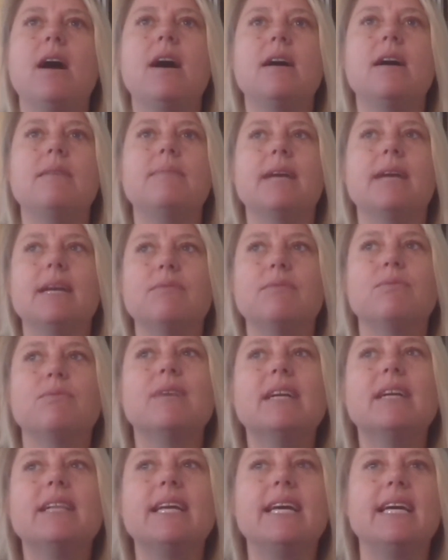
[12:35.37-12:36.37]
And
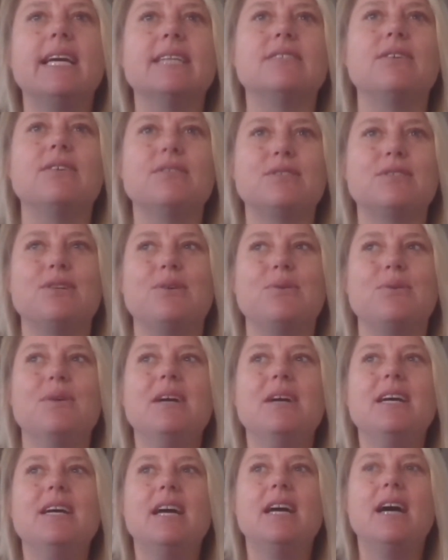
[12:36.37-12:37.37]
really, it's also
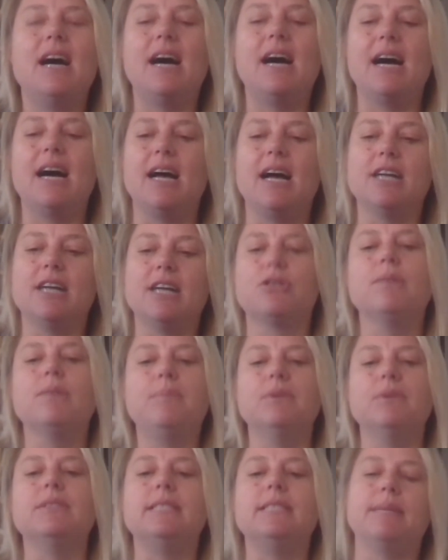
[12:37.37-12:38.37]
a
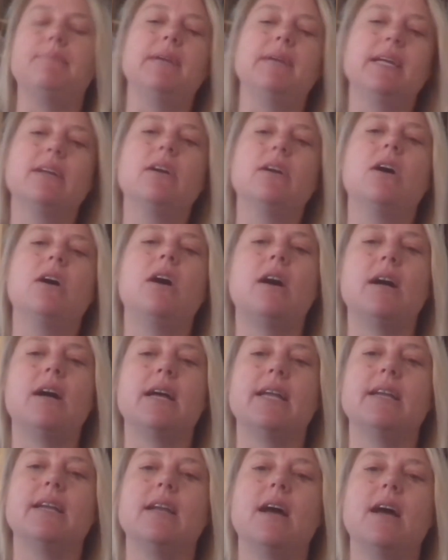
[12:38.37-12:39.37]
triple dipping
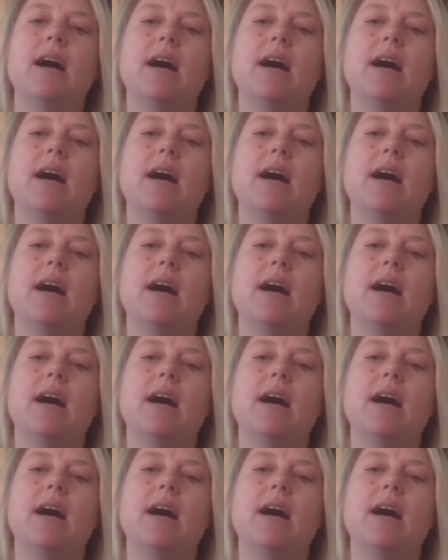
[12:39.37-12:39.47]
on